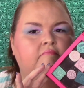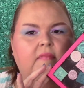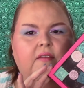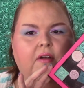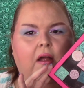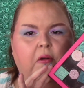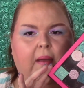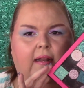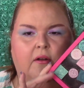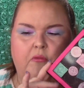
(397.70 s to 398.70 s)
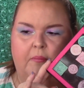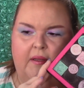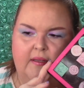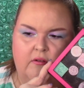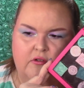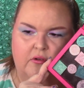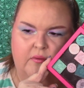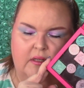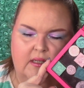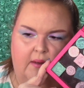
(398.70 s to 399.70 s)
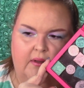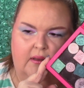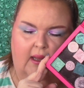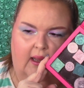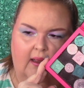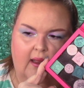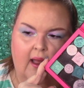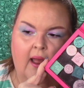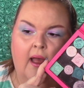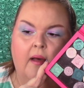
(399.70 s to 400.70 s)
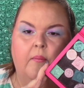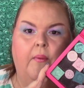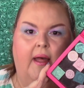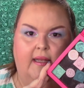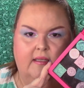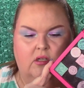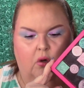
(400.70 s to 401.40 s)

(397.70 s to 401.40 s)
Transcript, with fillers: If I were a betting woman, those are the ones I would think. But,